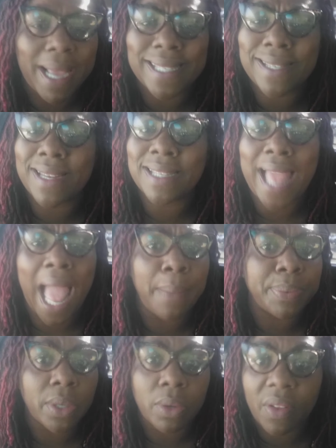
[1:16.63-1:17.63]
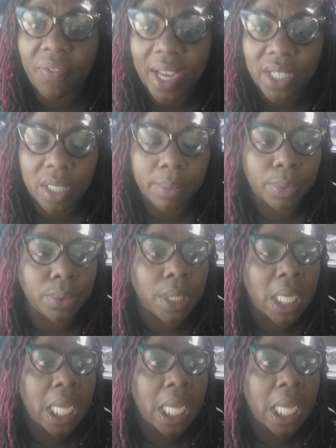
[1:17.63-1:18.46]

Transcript: My son is absolutely fashionable.